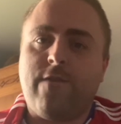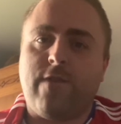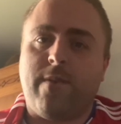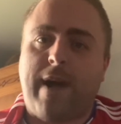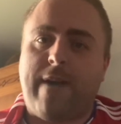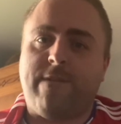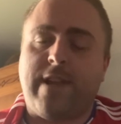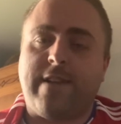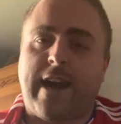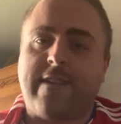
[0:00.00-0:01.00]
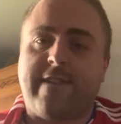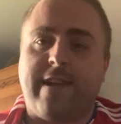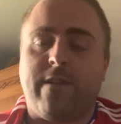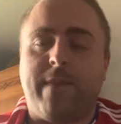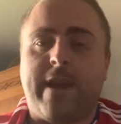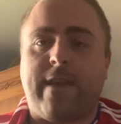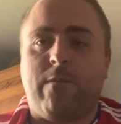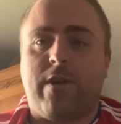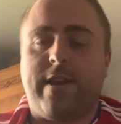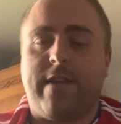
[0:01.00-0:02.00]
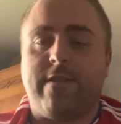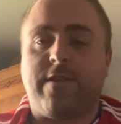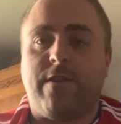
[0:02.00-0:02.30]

from Anthony Dyke-Steele to make it 1-0